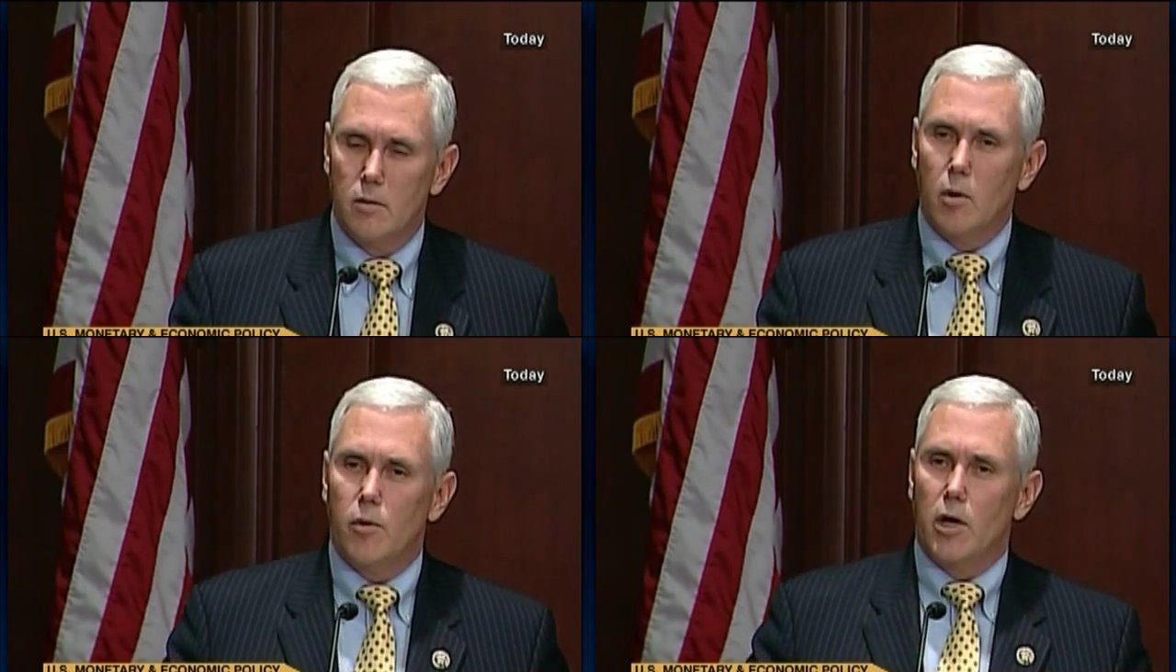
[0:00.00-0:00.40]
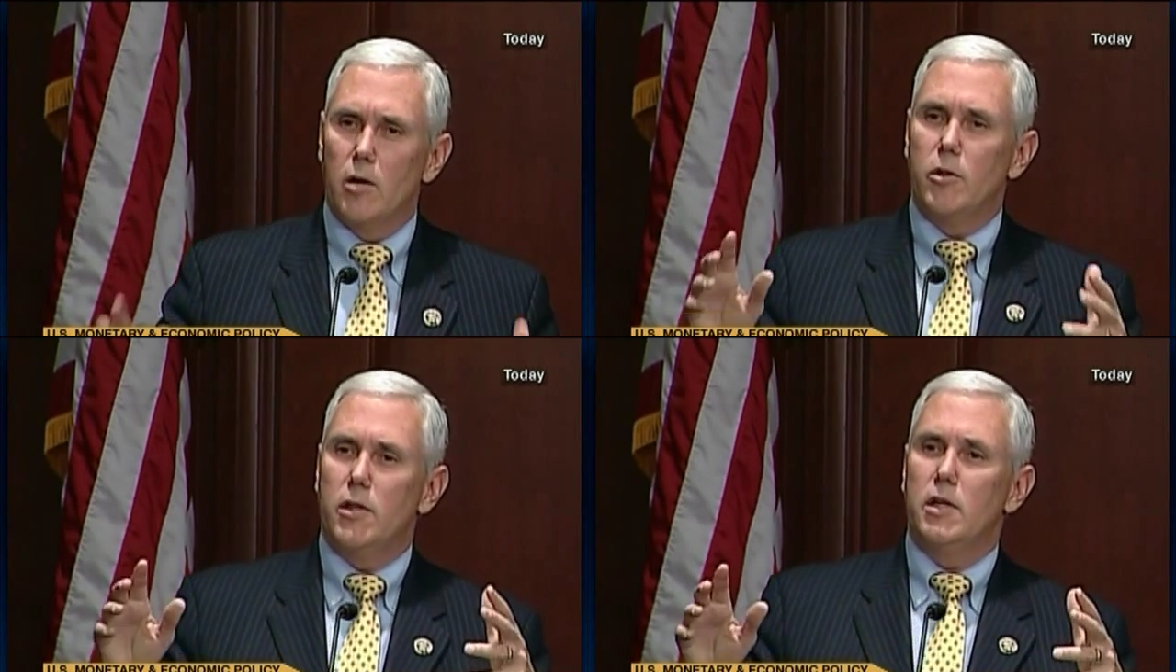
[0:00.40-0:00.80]
What we ought
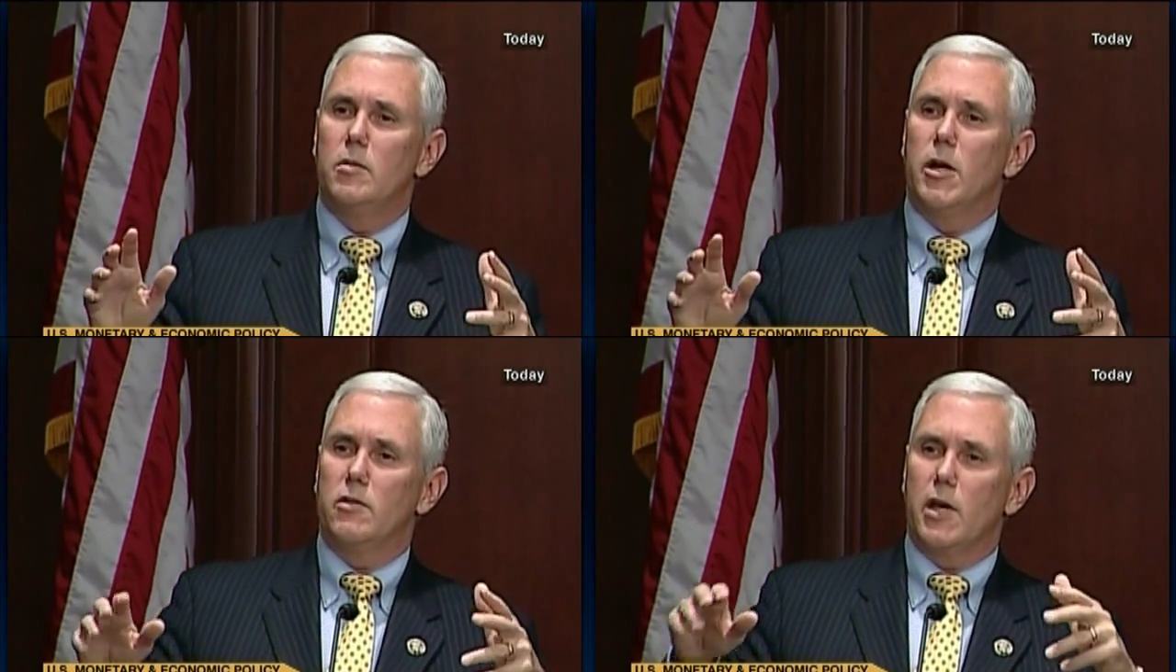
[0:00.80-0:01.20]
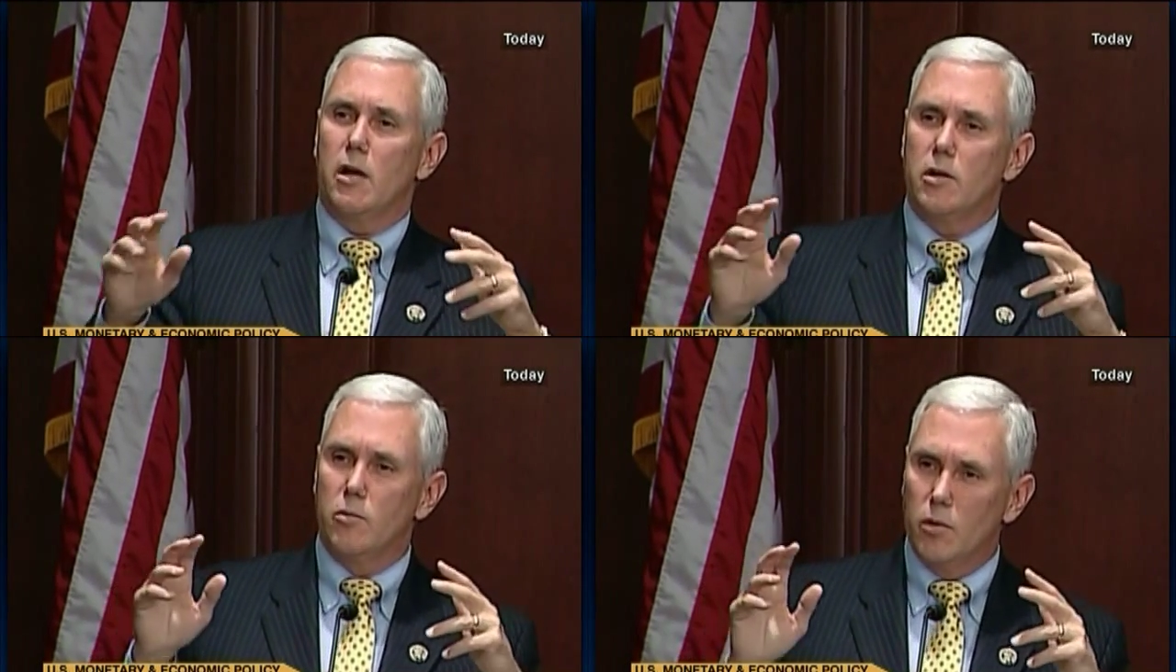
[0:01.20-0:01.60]
to be thinking about is
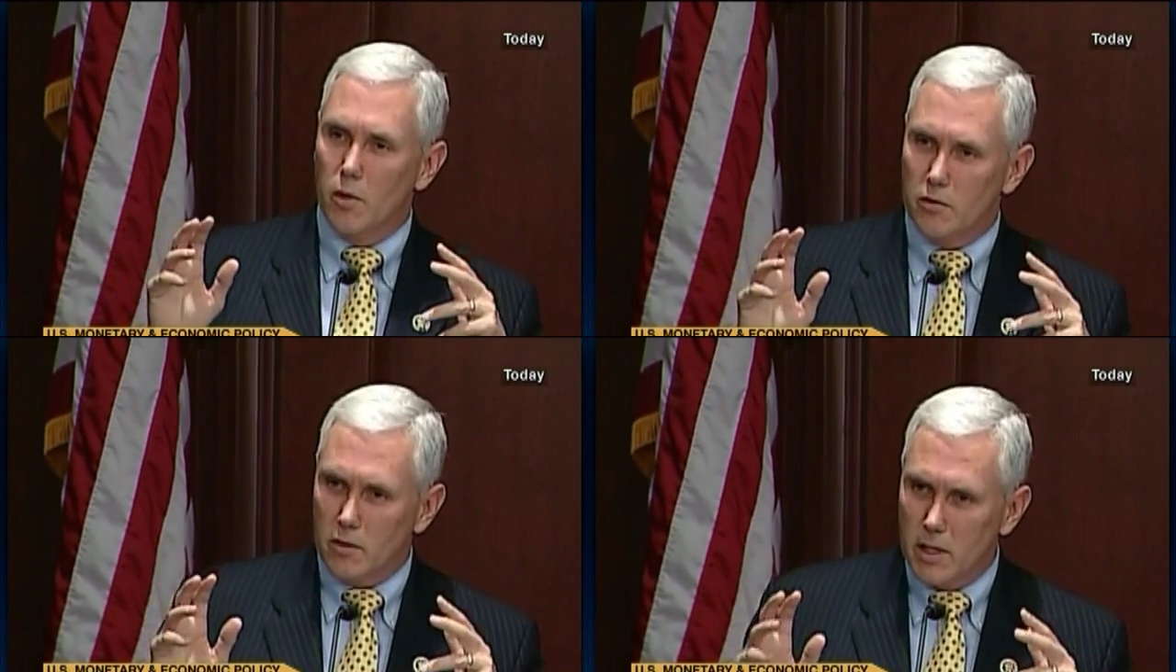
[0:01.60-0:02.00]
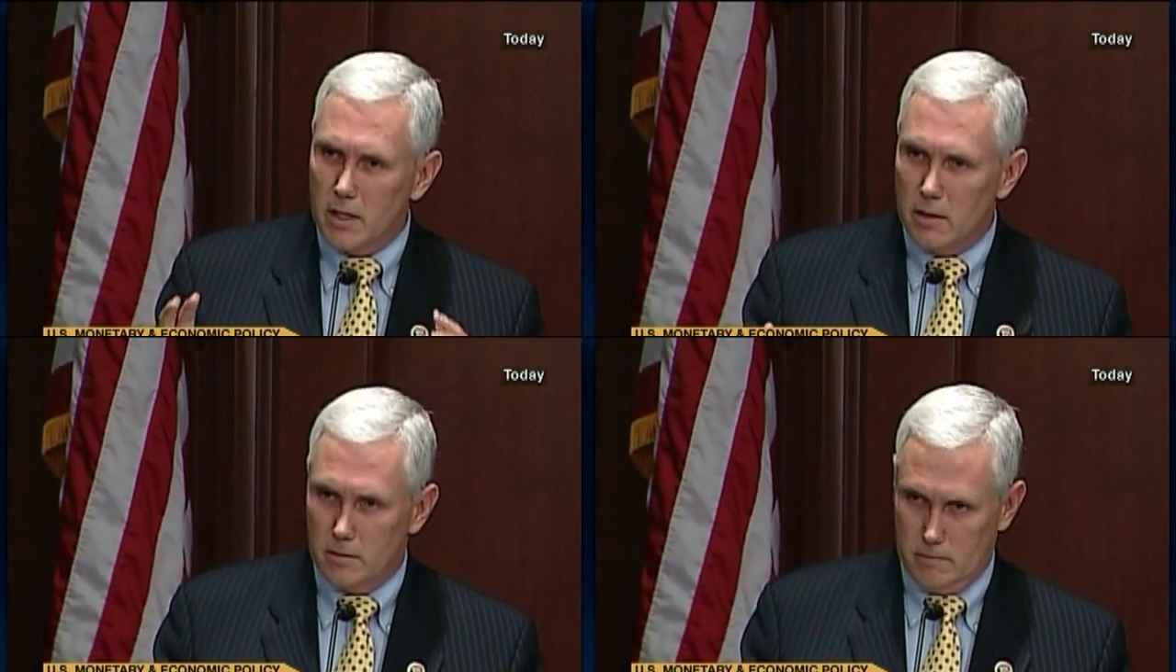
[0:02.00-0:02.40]
how can we once
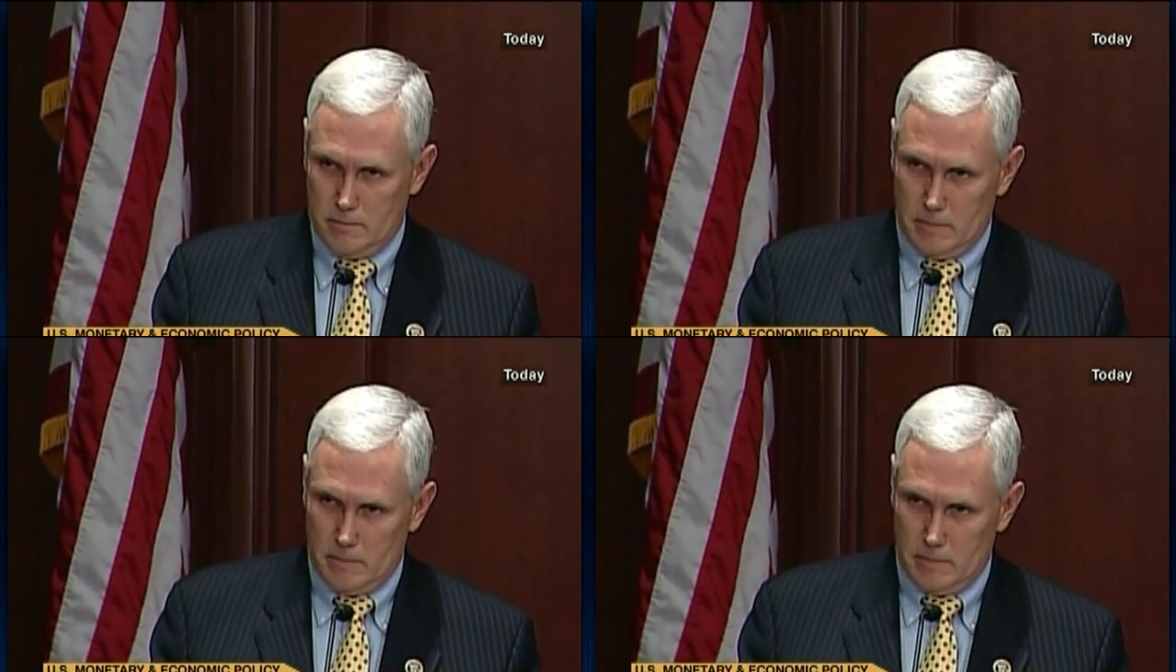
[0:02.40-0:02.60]
again